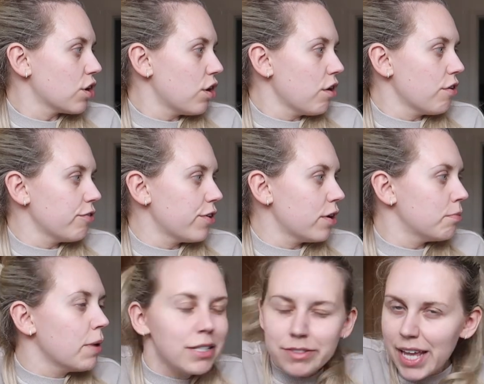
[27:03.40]
of
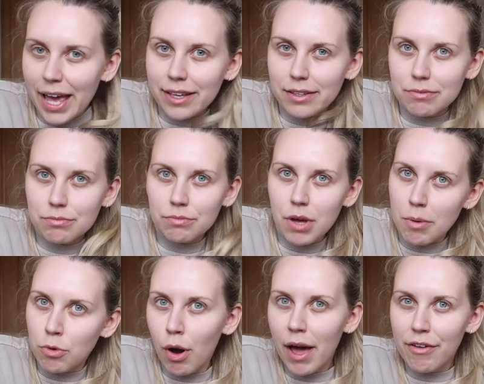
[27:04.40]
Monday.
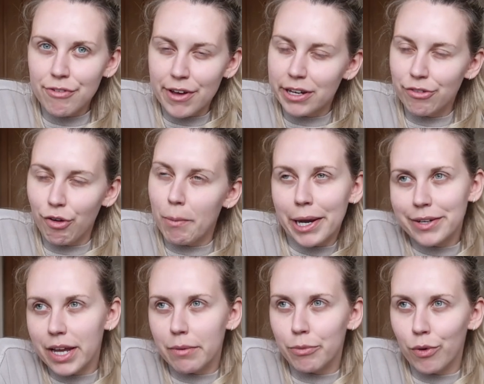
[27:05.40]
I'm quite a fan of a
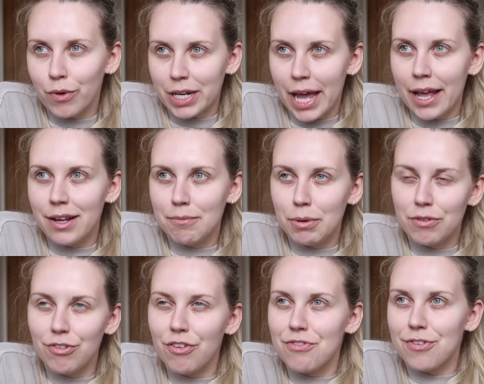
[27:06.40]
Monday morning. Bit
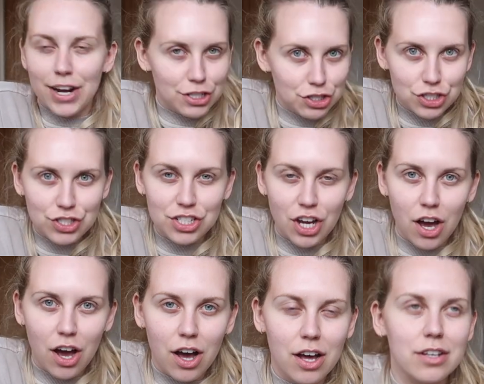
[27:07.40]
of a fresh
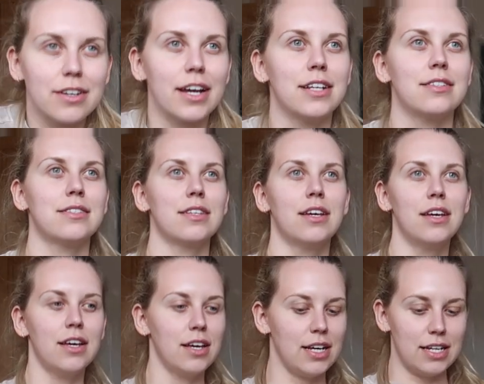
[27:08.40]
start, nice
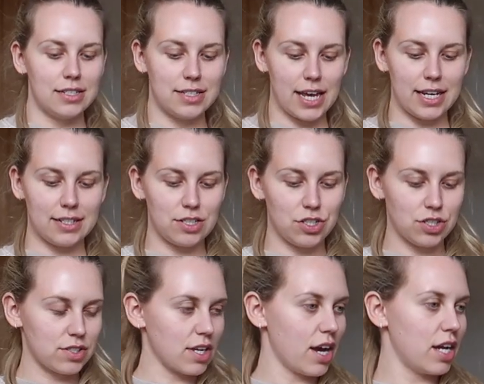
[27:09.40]
day to
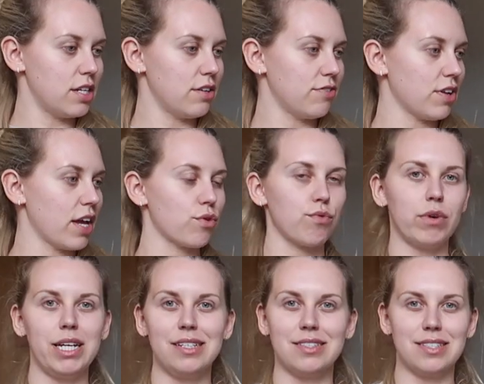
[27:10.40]
just kind of like
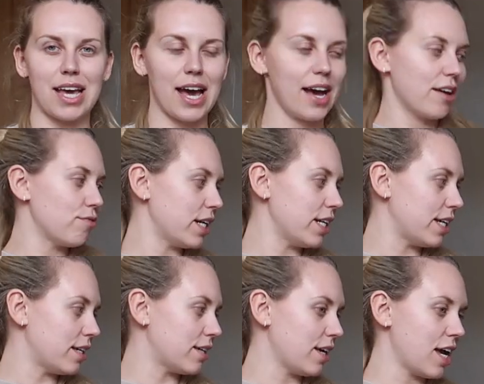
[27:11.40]
reset. I
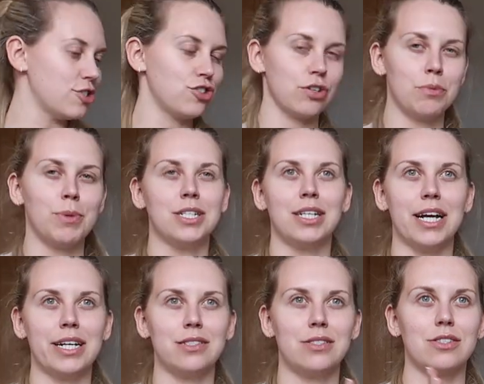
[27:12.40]
really enjoy
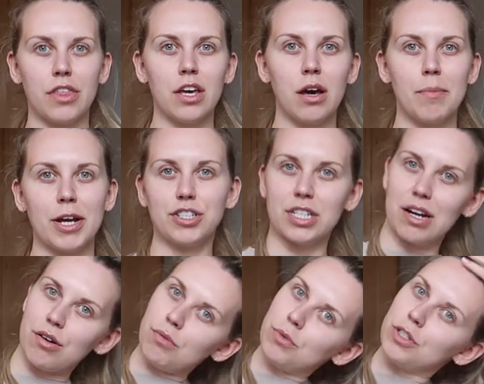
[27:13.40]
Mondays. I think I might
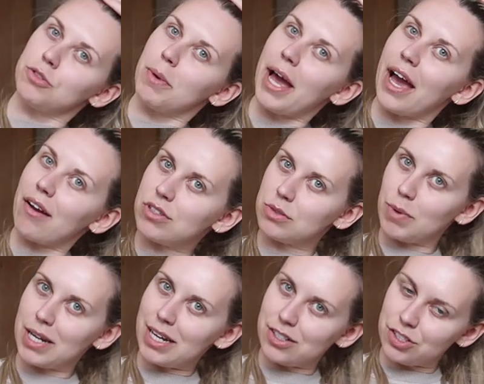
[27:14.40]
shower and wash my hair as
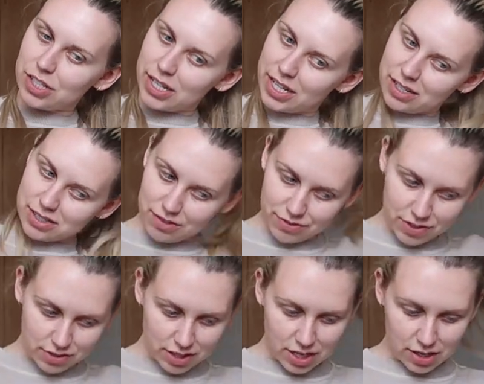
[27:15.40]
well actually because I
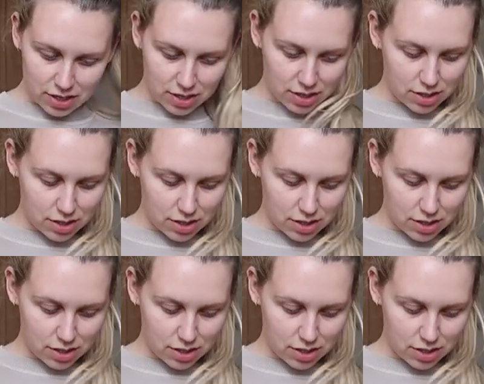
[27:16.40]
feel like